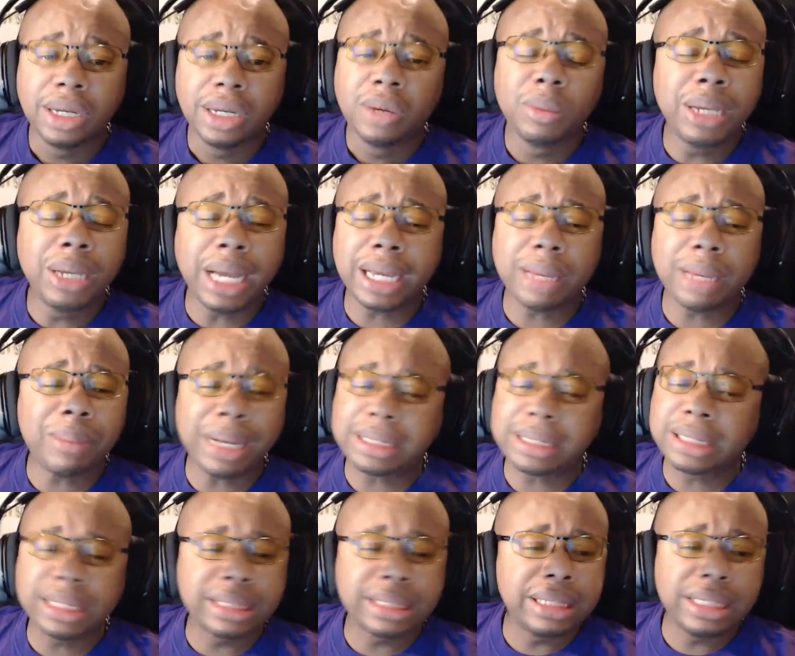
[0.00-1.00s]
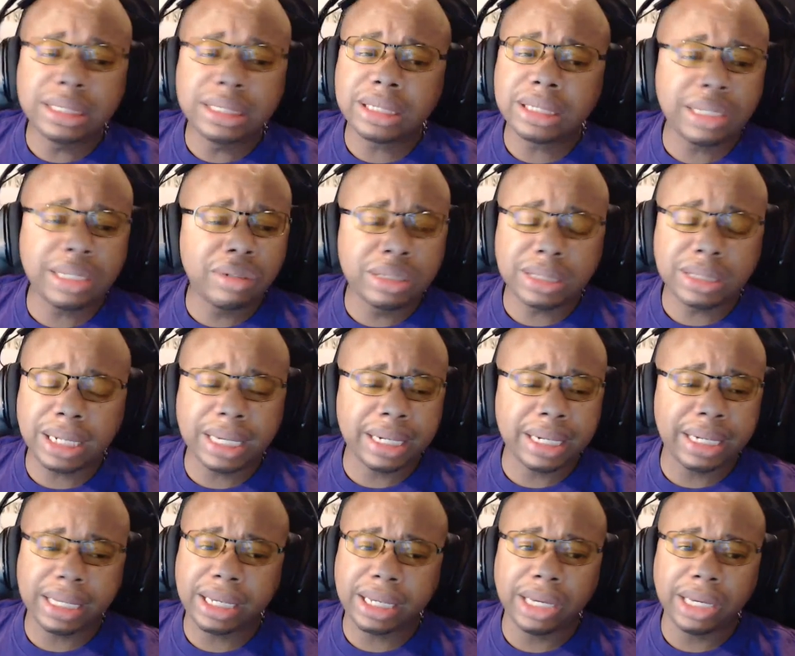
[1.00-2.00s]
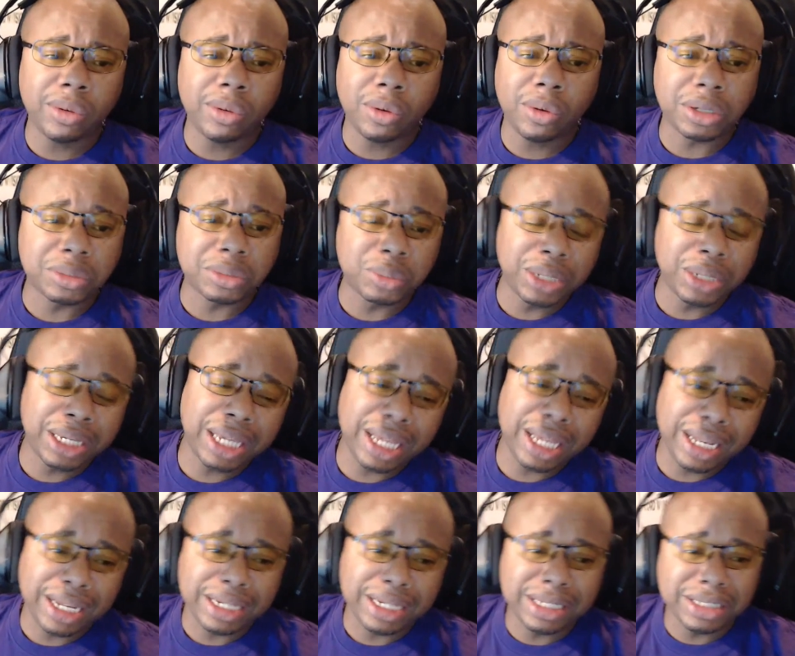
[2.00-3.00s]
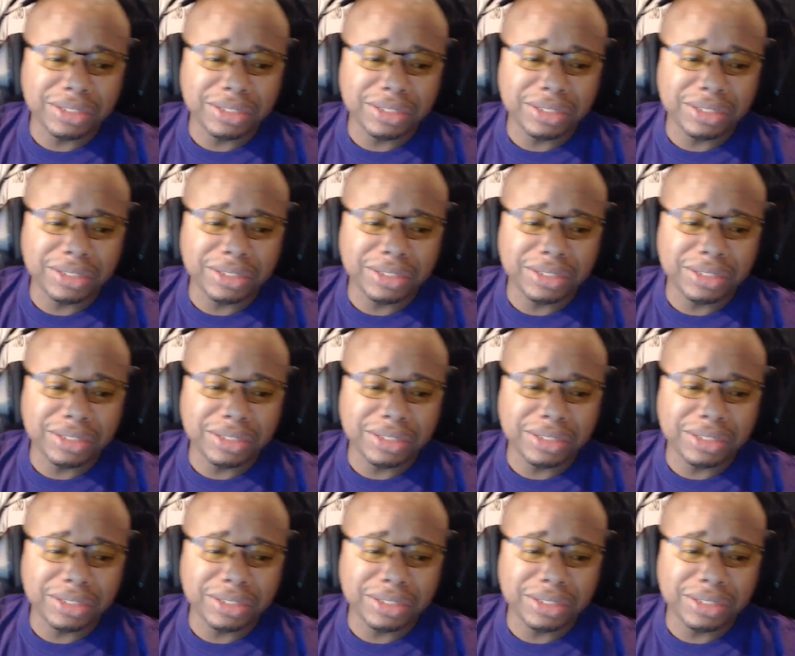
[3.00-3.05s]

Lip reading: We got to get back to this Ninja Theory slander that King on, because we can't let this